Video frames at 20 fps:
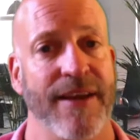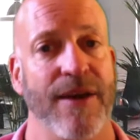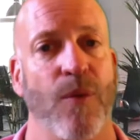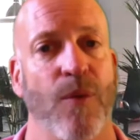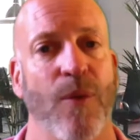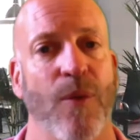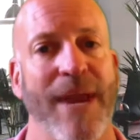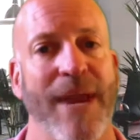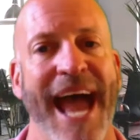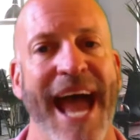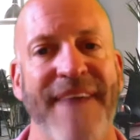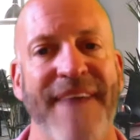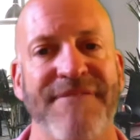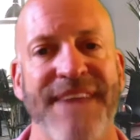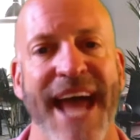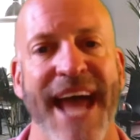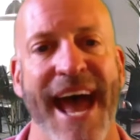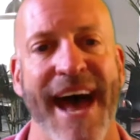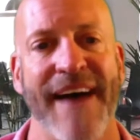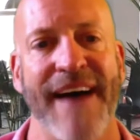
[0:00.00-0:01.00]
we have to
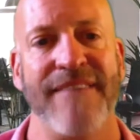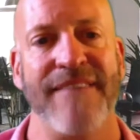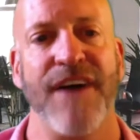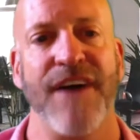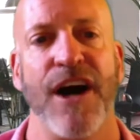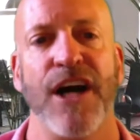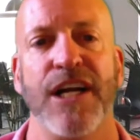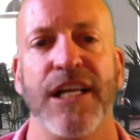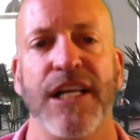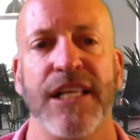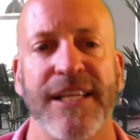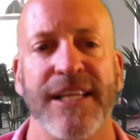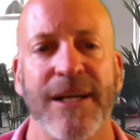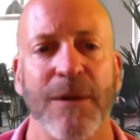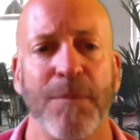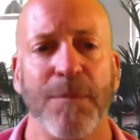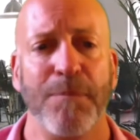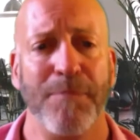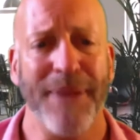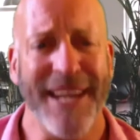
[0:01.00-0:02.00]
have a clear
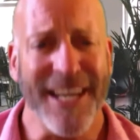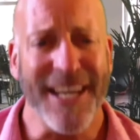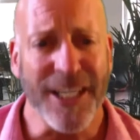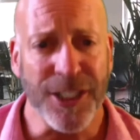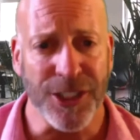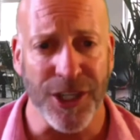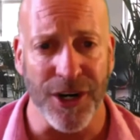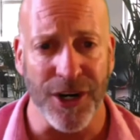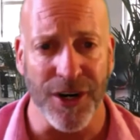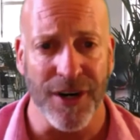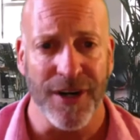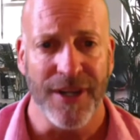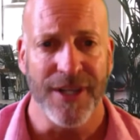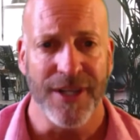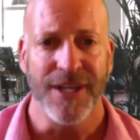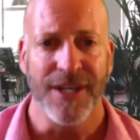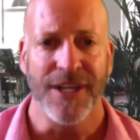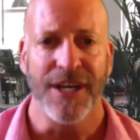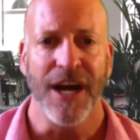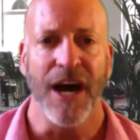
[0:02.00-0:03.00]
picture
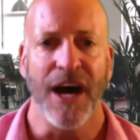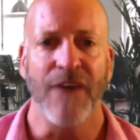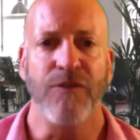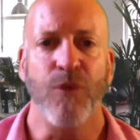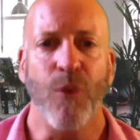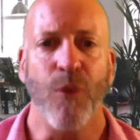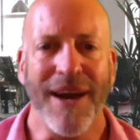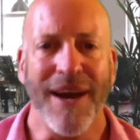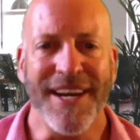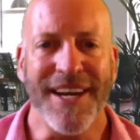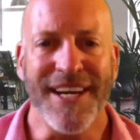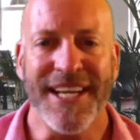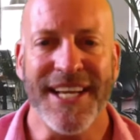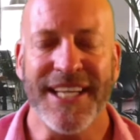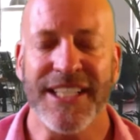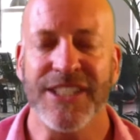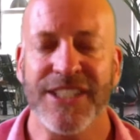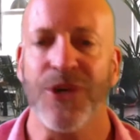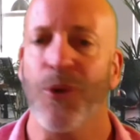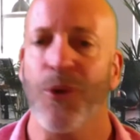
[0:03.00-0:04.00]
of what it
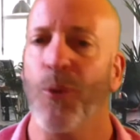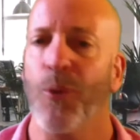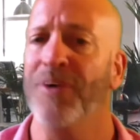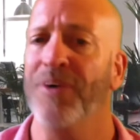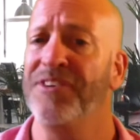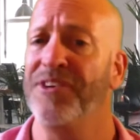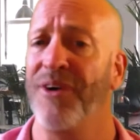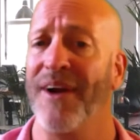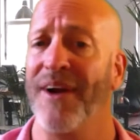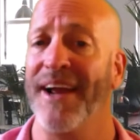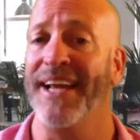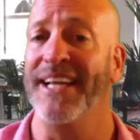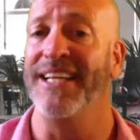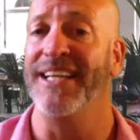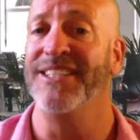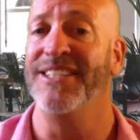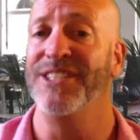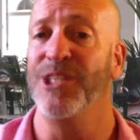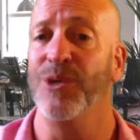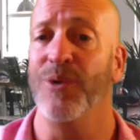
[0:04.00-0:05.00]
is we're trying
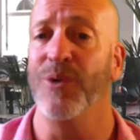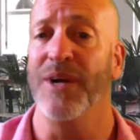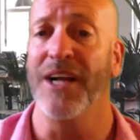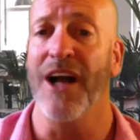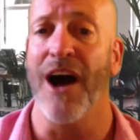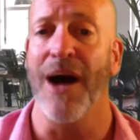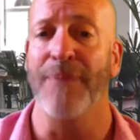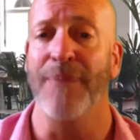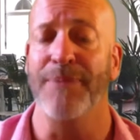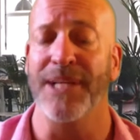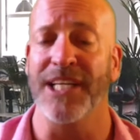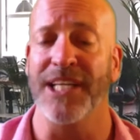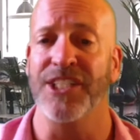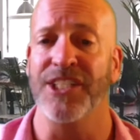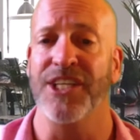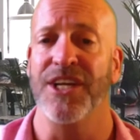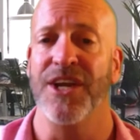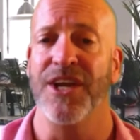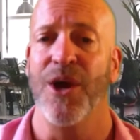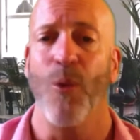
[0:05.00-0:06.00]
to accomplish,
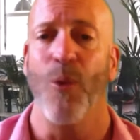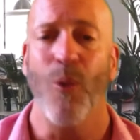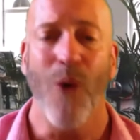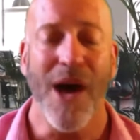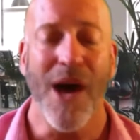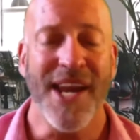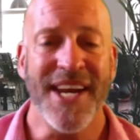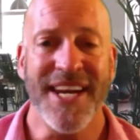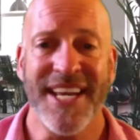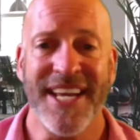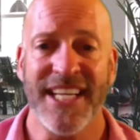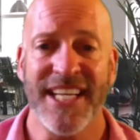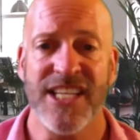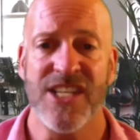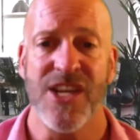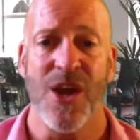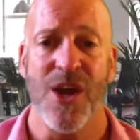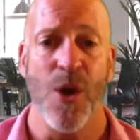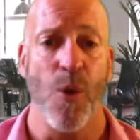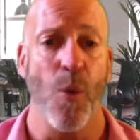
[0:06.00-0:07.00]
what it is
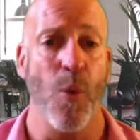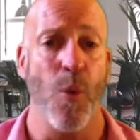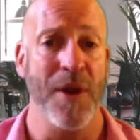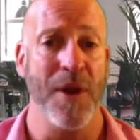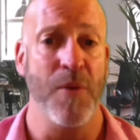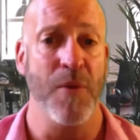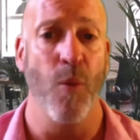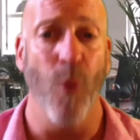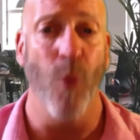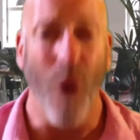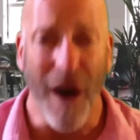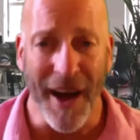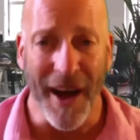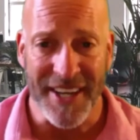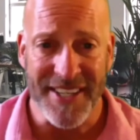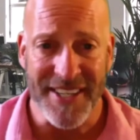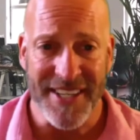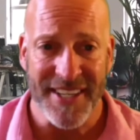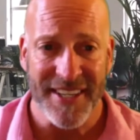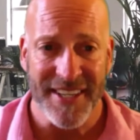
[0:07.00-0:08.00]
we
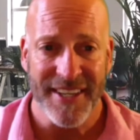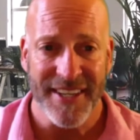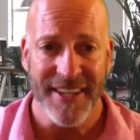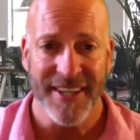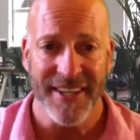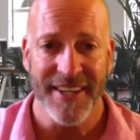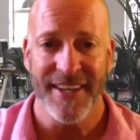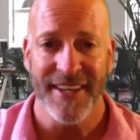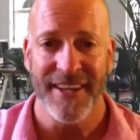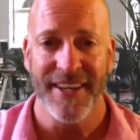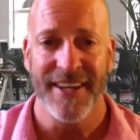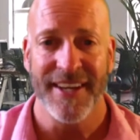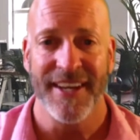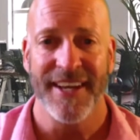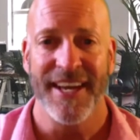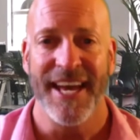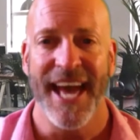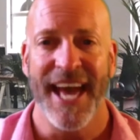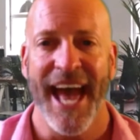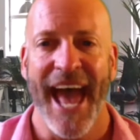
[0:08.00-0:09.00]
want.
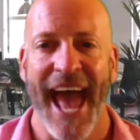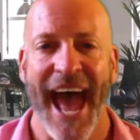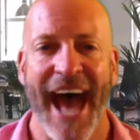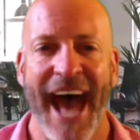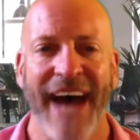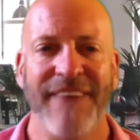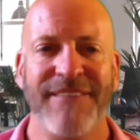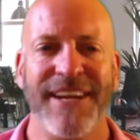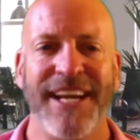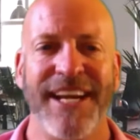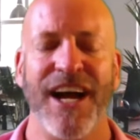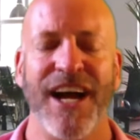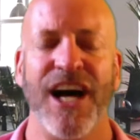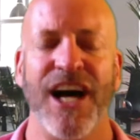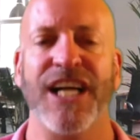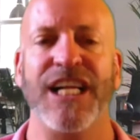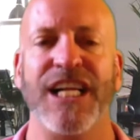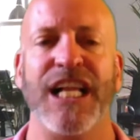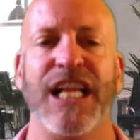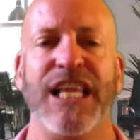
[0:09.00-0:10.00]
Having a
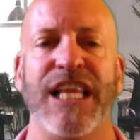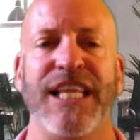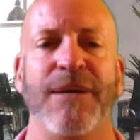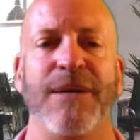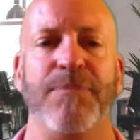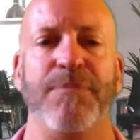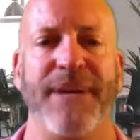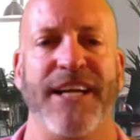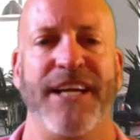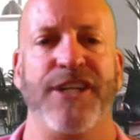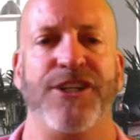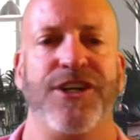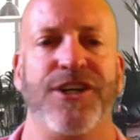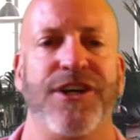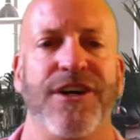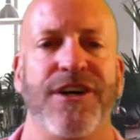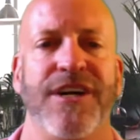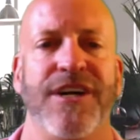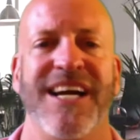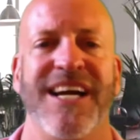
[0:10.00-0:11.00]
clear
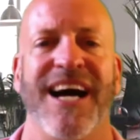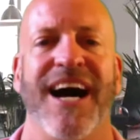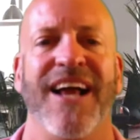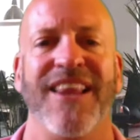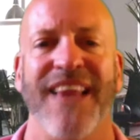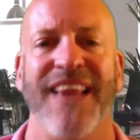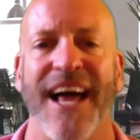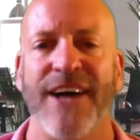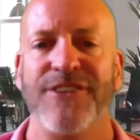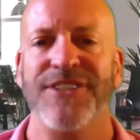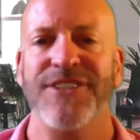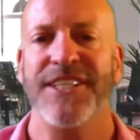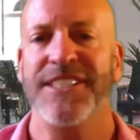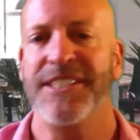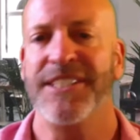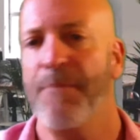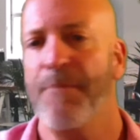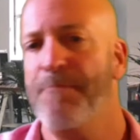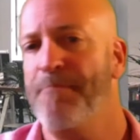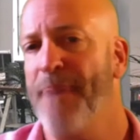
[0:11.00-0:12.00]
picture allows us
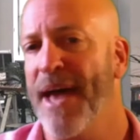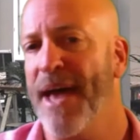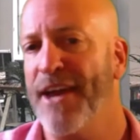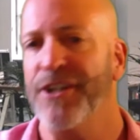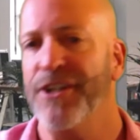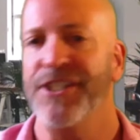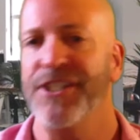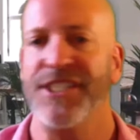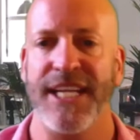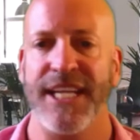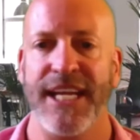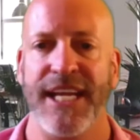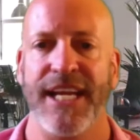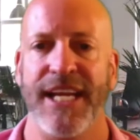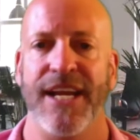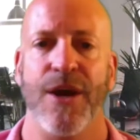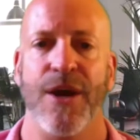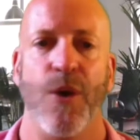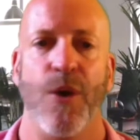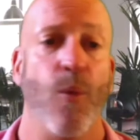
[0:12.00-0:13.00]
to better see
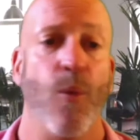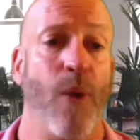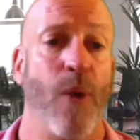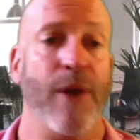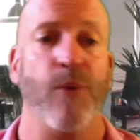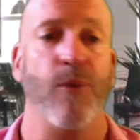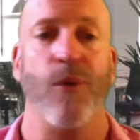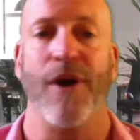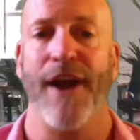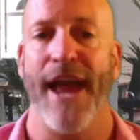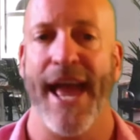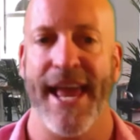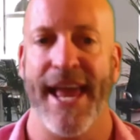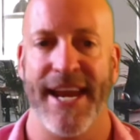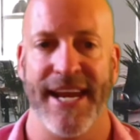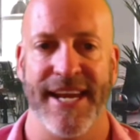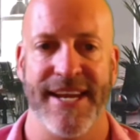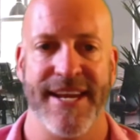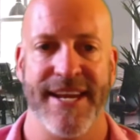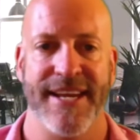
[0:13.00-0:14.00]
where we're
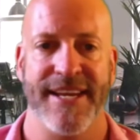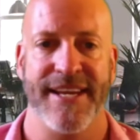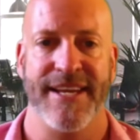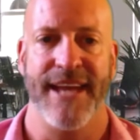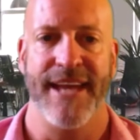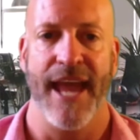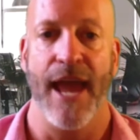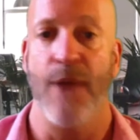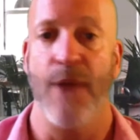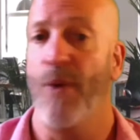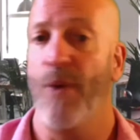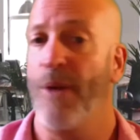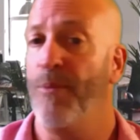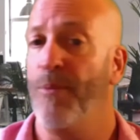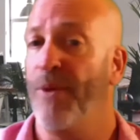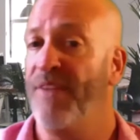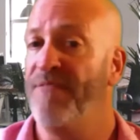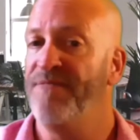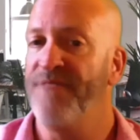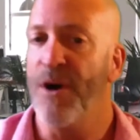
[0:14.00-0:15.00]
headed. And when
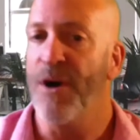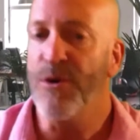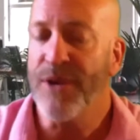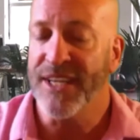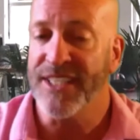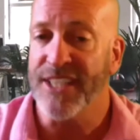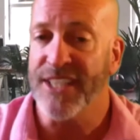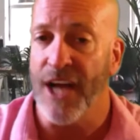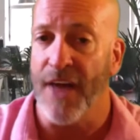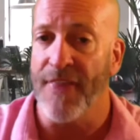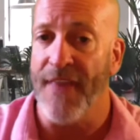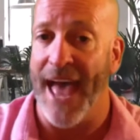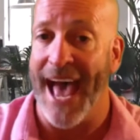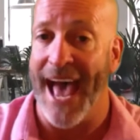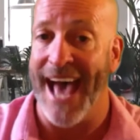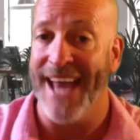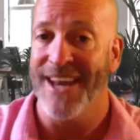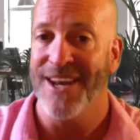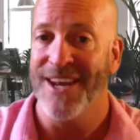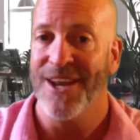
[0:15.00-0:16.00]
we focus on that,